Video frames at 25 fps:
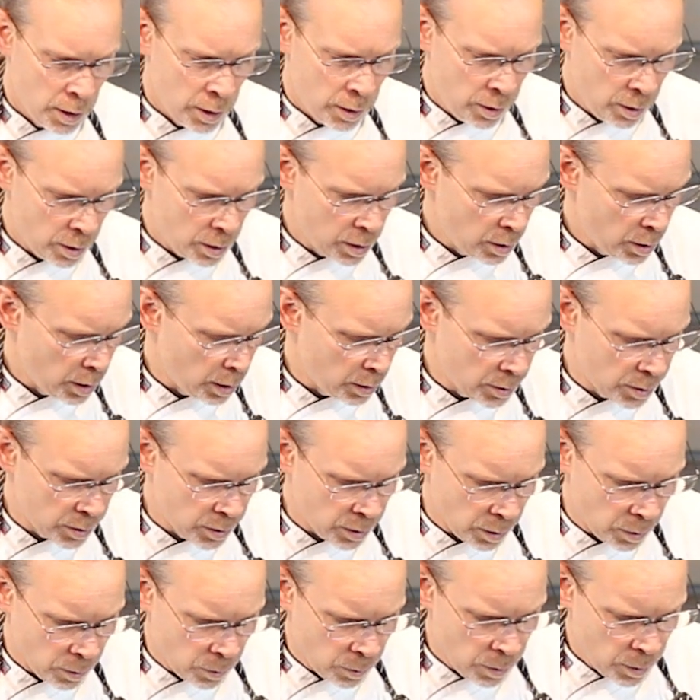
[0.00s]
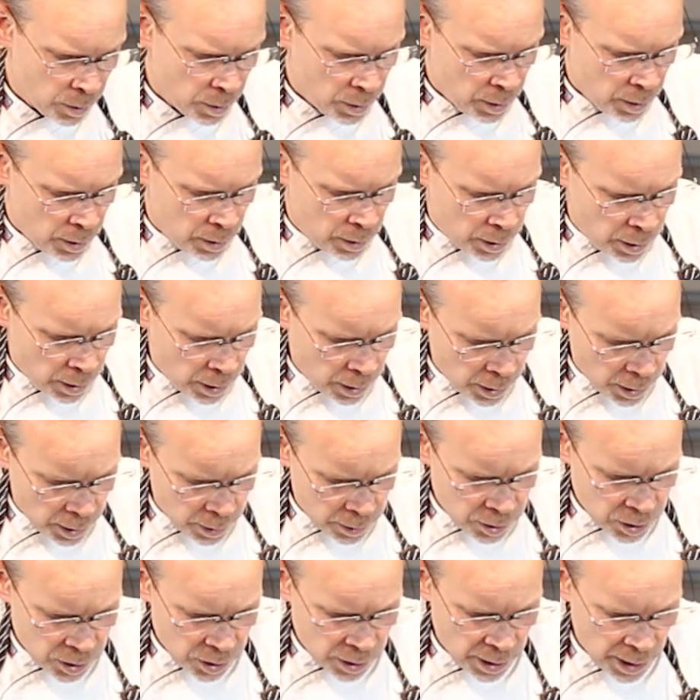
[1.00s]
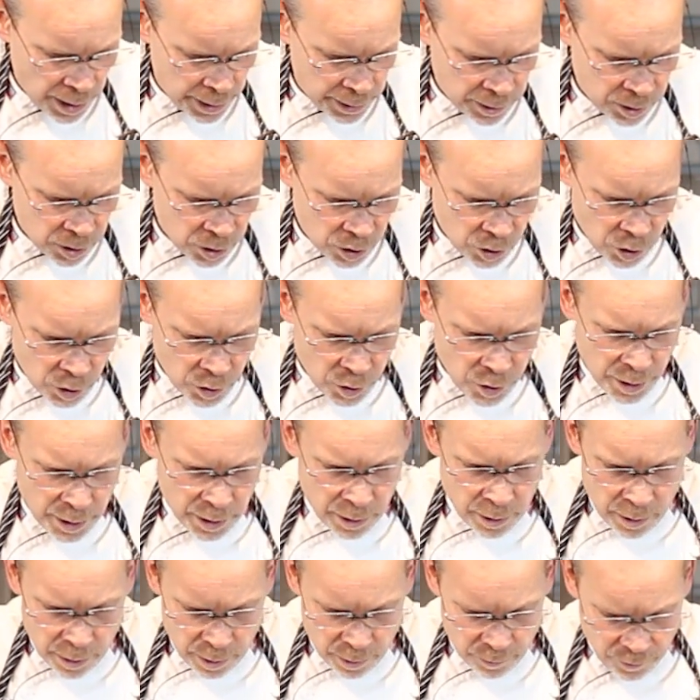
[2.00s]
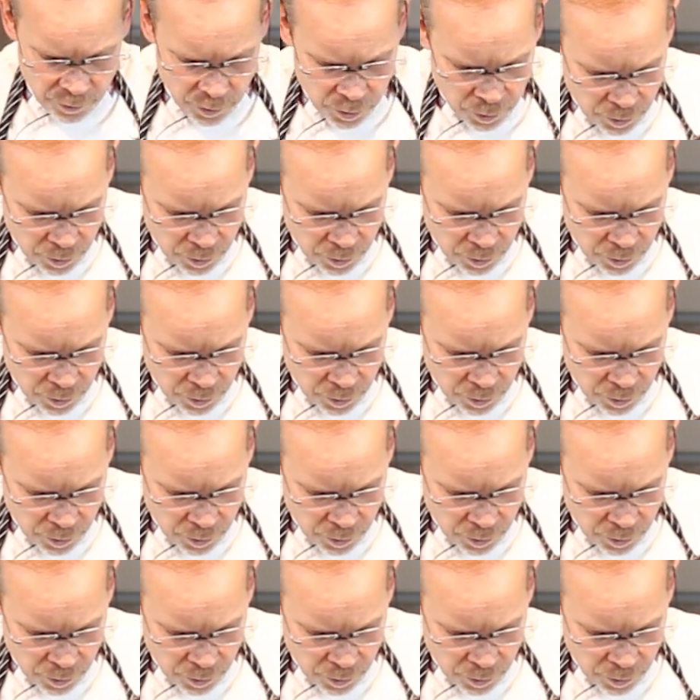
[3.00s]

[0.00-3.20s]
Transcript: You can also just kind of stir it if